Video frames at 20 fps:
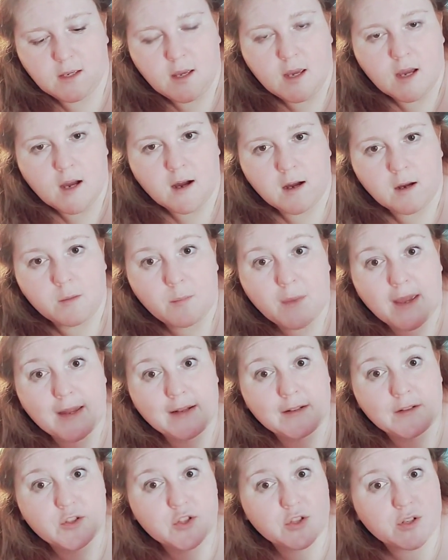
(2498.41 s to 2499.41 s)

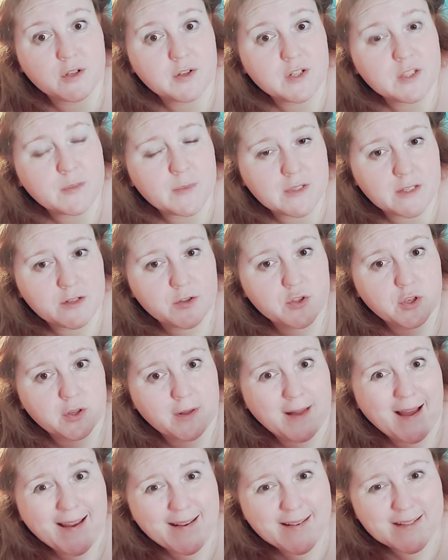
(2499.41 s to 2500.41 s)
And Christmas in
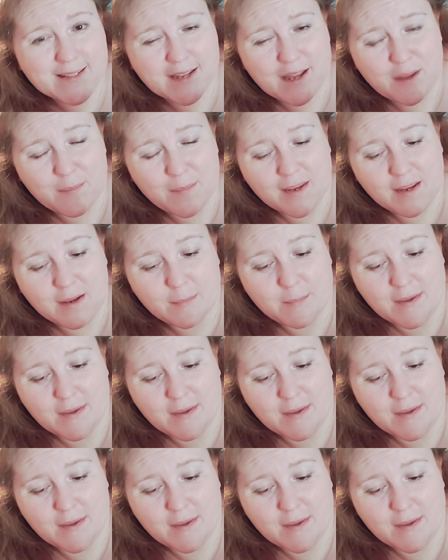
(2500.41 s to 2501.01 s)
July is coming up